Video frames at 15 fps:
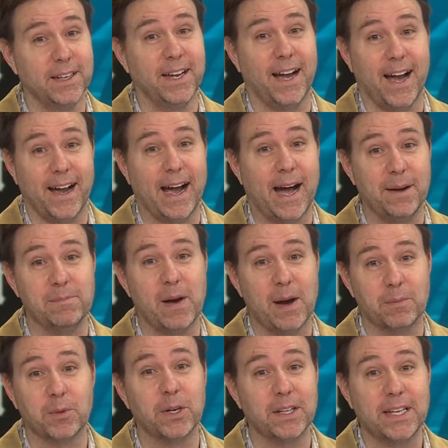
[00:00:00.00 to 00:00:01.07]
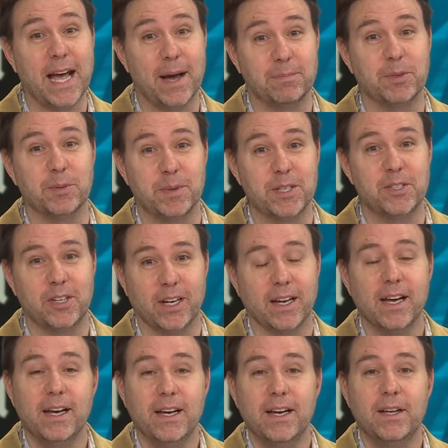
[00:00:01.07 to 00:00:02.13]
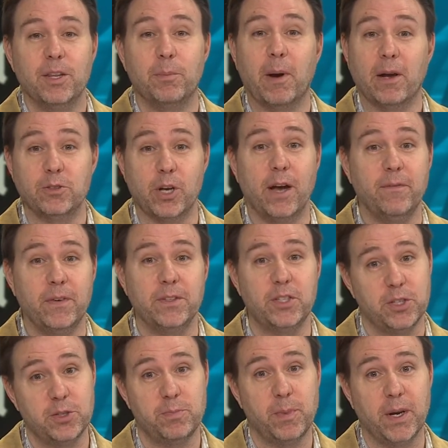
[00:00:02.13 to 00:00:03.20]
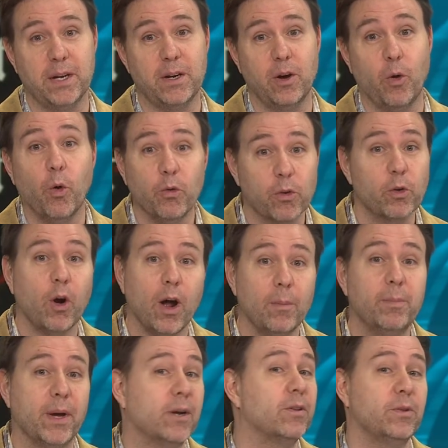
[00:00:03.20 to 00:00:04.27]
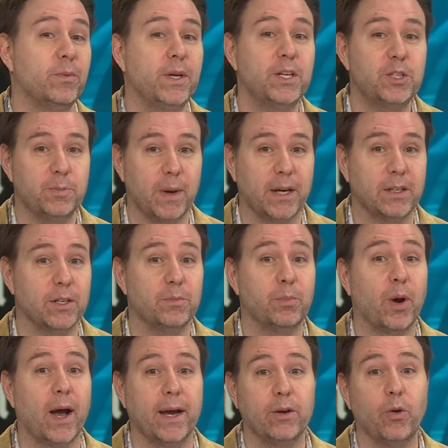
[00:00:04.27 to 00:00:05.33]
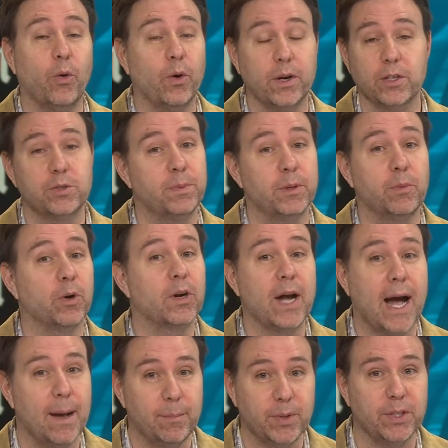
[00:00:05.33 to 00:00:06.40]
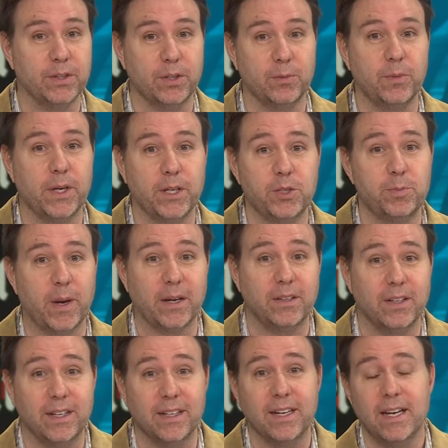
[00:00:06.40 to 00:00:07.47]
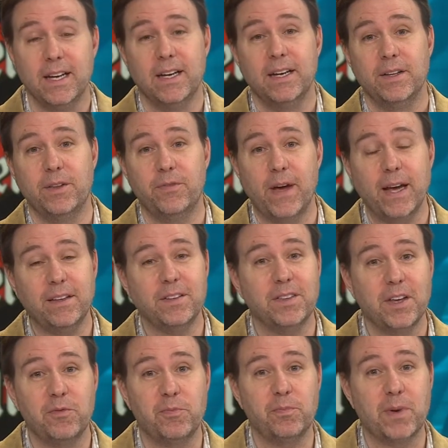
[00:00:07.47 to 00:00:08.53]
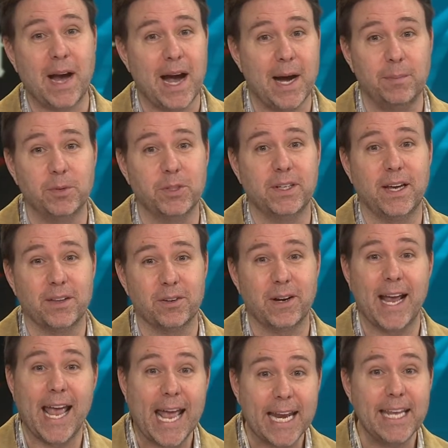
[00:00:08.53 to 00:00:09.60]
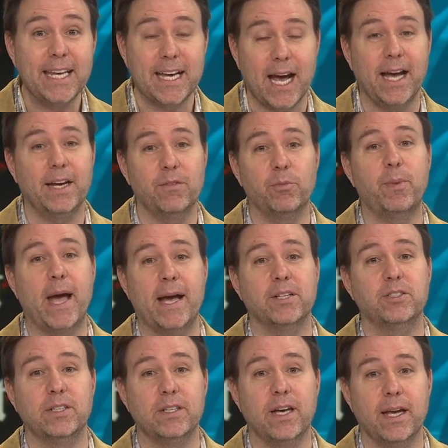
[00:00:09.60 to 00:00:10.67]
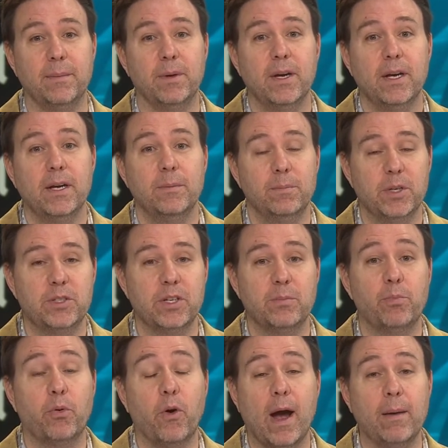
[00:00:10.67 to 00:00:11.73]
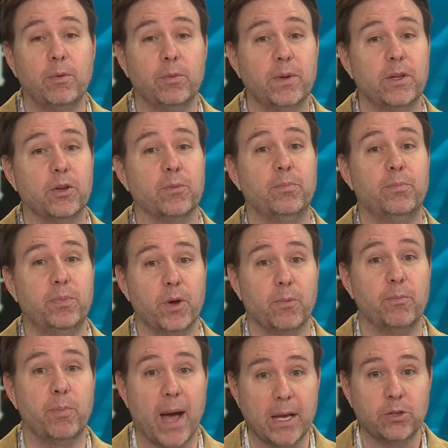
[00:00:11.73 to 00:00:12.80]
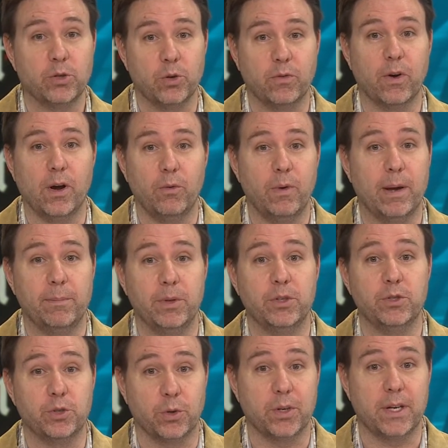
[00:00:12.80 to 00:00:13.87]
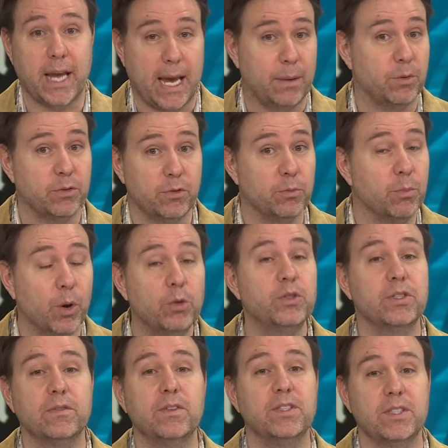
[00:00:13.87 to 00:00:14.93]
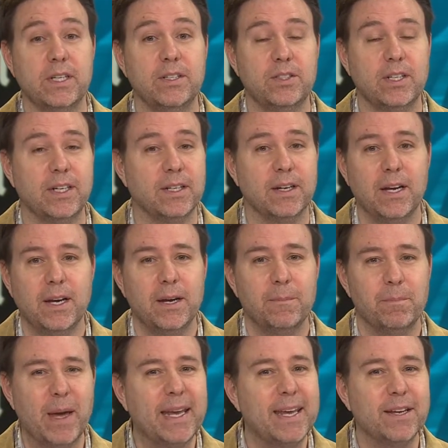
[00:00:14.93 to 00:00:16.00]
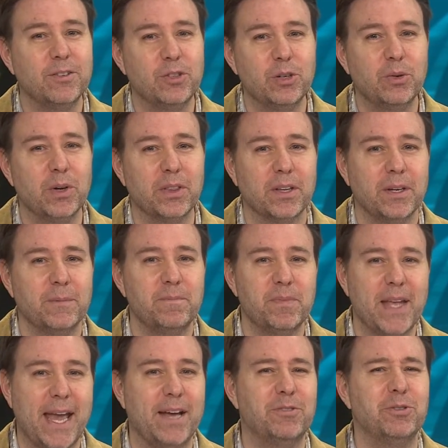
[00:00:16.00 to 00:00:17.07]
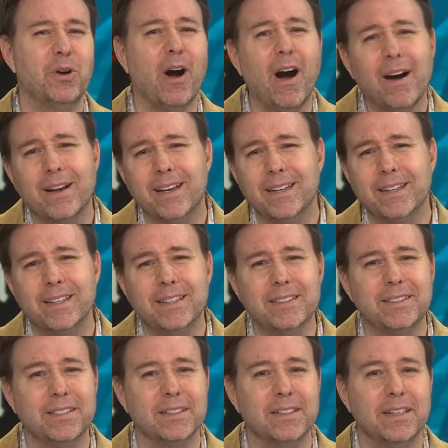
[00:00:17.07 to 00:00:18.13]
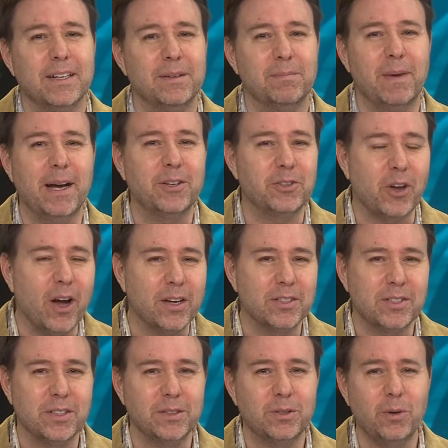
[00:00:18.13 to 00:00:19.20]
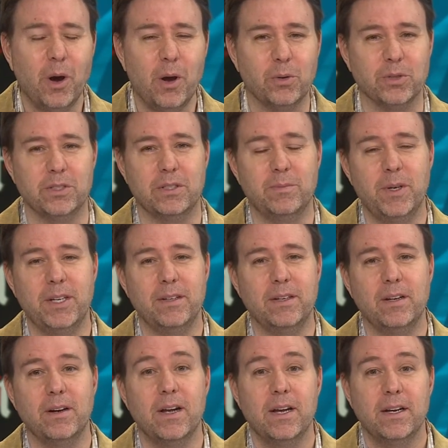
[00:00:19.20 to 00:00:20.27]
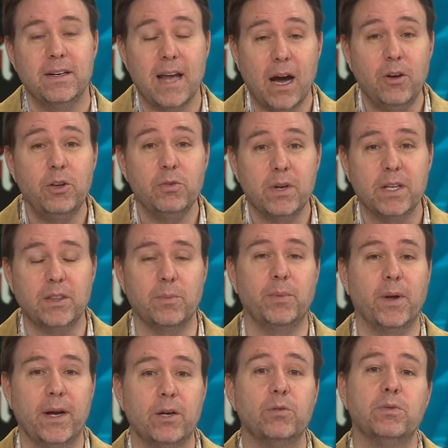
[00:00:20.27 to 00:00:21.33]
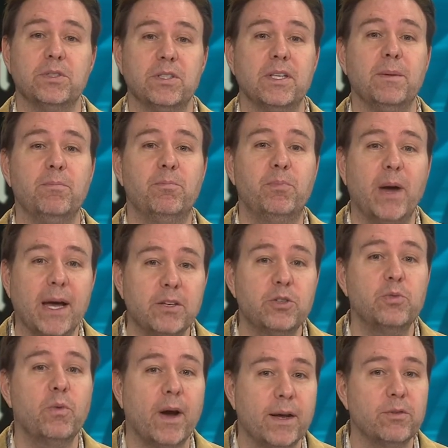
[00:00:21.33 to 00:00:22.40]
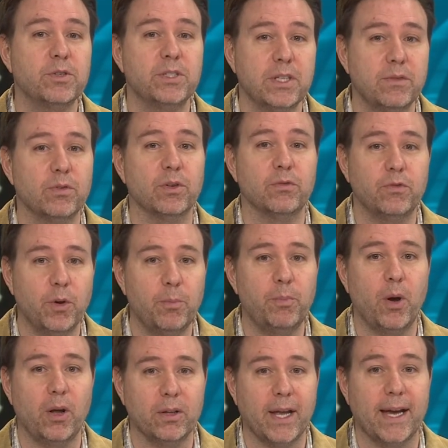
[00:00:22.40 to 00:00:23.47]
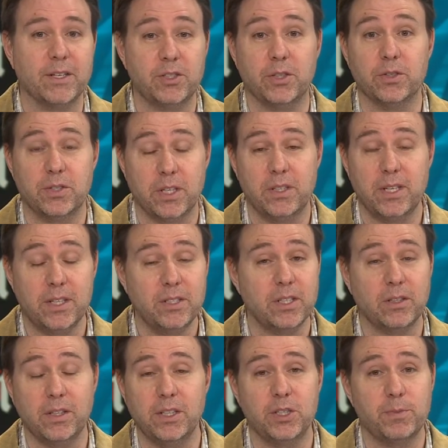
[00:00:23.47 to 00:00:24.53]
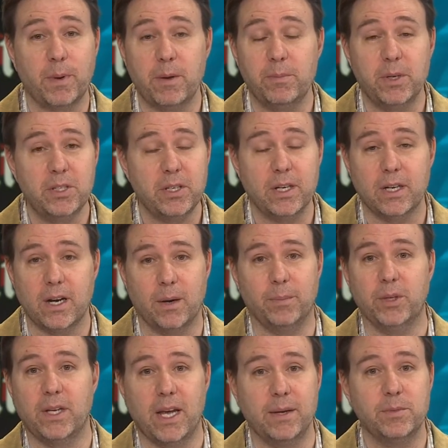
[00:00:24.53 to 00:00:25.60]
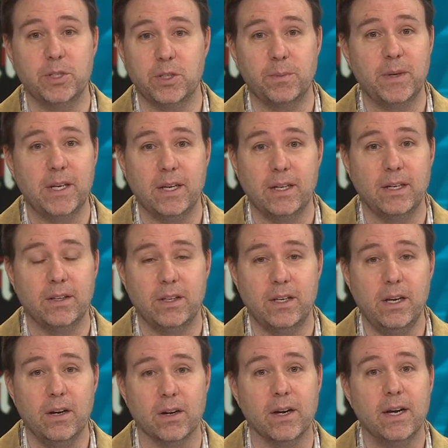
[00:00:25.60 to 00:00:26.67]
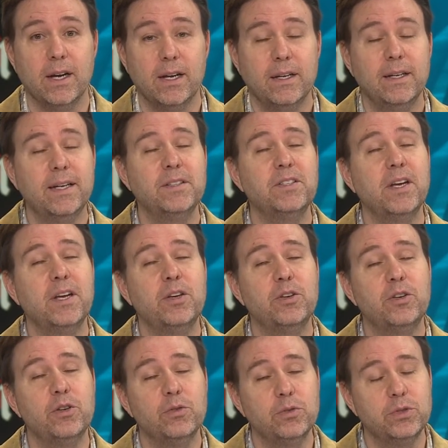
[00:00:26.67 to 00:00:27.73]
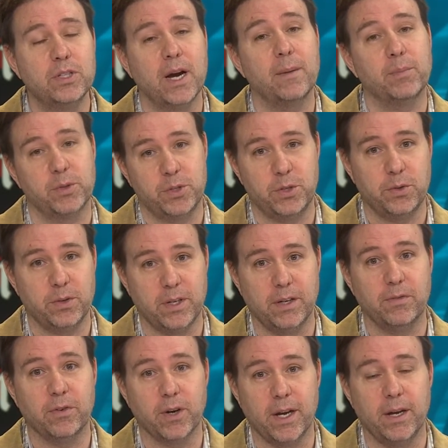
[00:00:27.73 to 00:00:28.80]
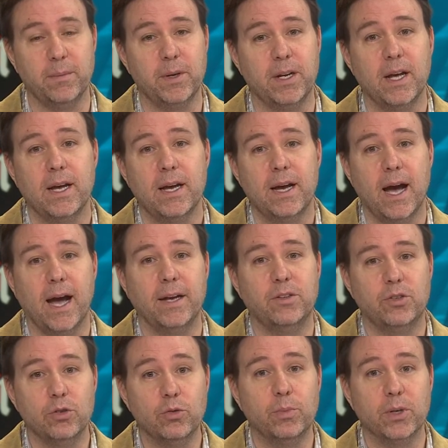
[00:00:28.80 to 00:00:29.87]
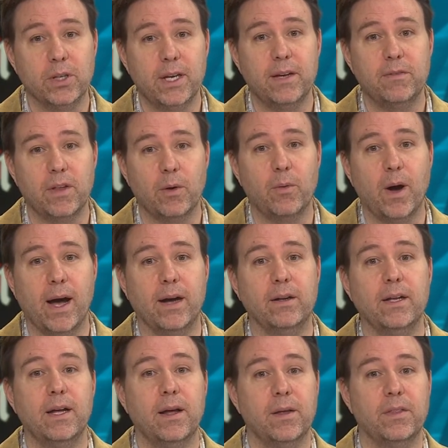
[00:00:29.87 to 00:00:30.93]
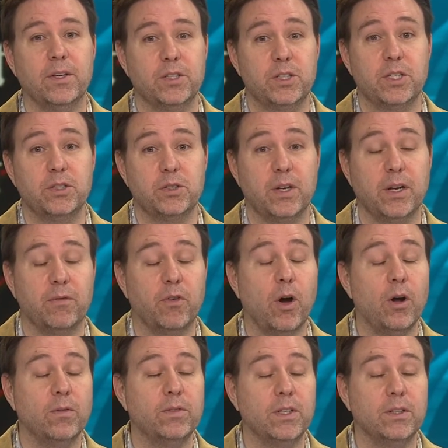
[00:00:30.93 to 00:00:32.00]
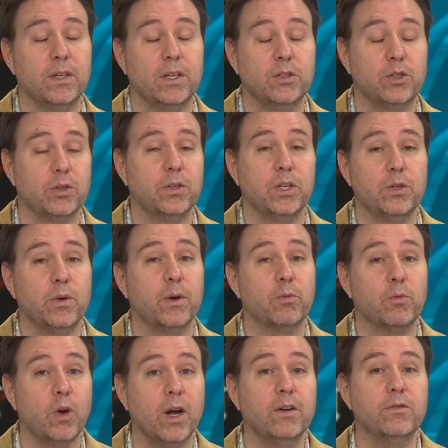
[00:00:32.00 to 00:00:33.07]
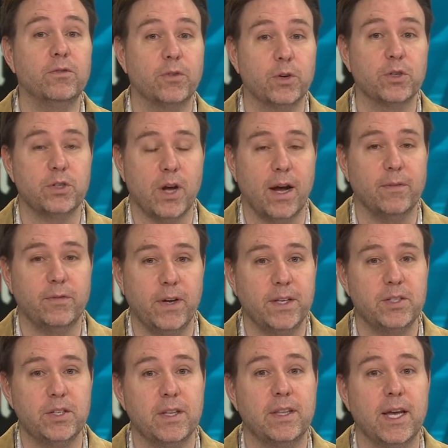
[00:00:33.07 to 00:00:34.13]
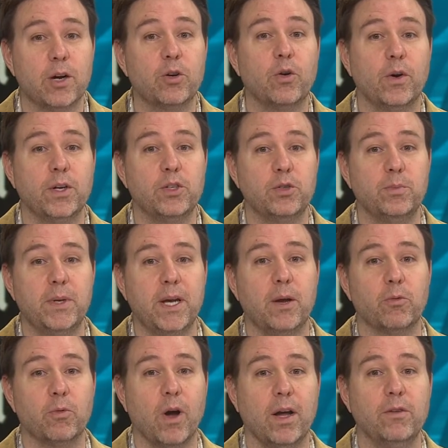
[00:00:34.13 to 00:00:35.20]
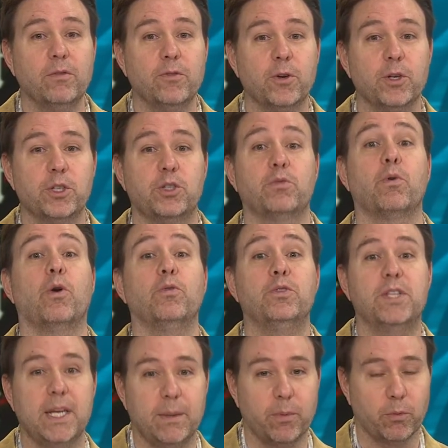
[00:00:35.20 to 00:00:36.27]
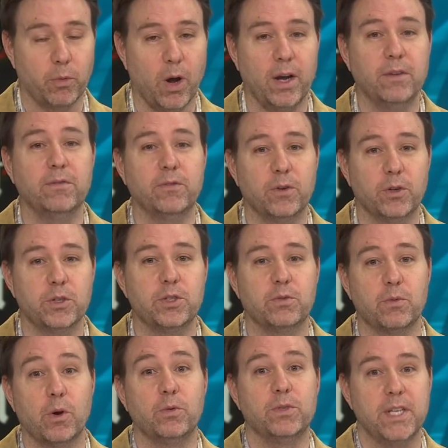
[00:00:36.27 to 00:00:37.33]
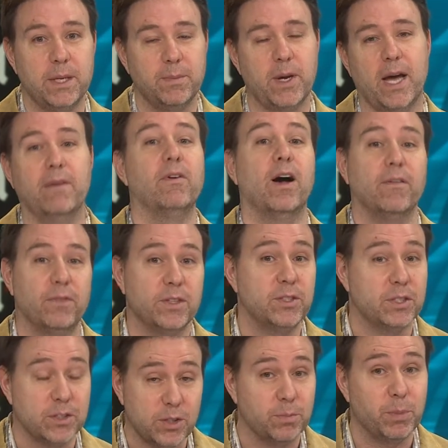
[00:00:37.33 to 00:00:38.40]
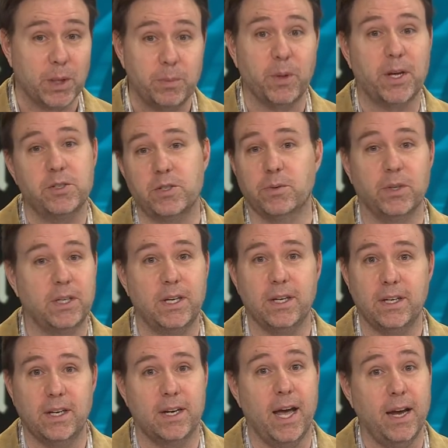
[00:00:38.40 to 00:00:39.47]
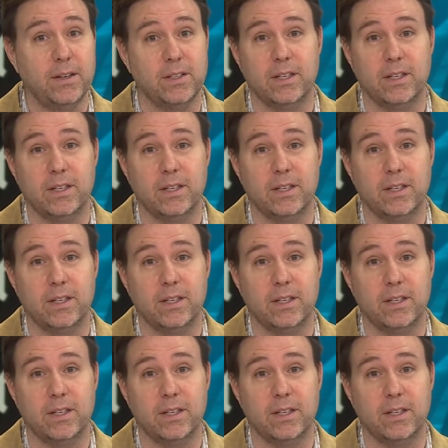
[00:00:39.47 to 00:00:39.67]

I'm really optimistic. The Browns' offense has been overall better than we expected. Brian Hoyer's been more competent than we expected. And the fact that they've cobbled together any kind of a passing game, missing probably their best overall weapon, Jordan Cameron, for most of the season, and making do with Andrew Hawkins and Miles Austin, gross. I mean, you know, now you get the player who was the best wide receiver in football last year statistically, despite missing a couple of games at the beginning of the year. It's a huge opportunity for him, and I do believe that while this has evolved and turned into a run-first offense, they're going to be a run-first, throw-deep, run-first, throw-deep kind of offense, and some big plays are really going to connect.